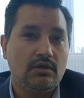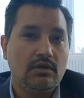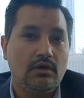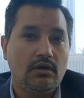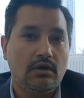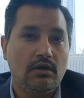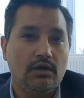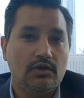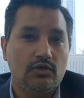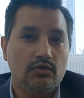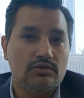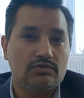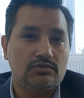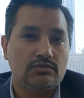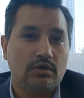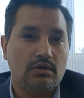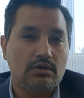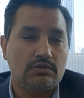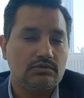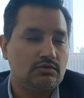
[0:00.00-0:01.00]
US
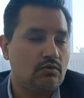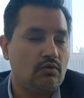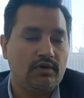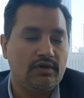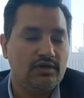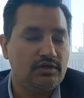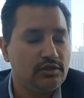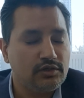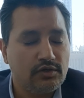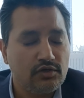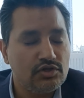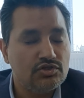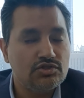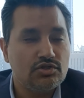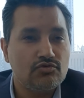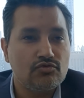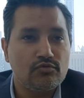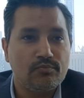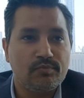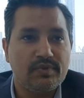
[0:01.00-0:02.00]
dollars, or in
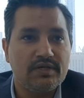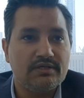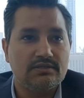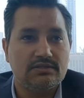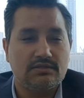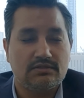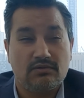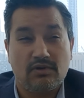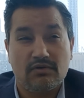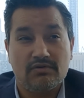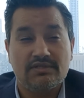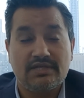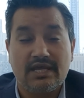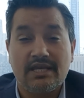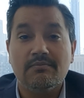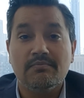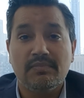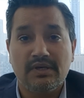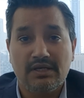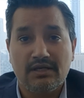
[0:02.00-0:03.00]
Indonesian rupees is around
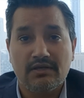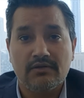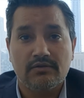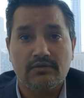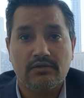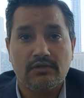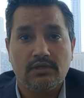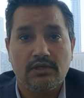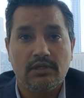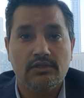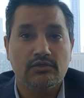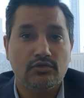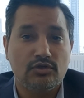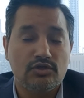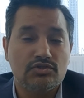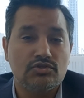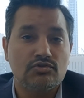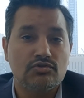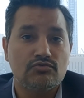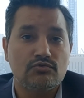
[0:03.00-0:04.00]
10 billion
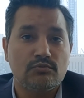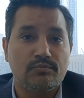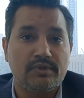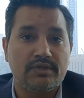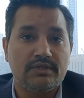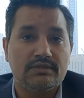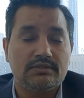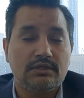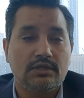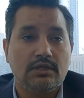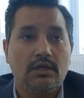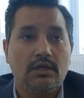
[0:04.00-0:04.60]
Indonesian rupees,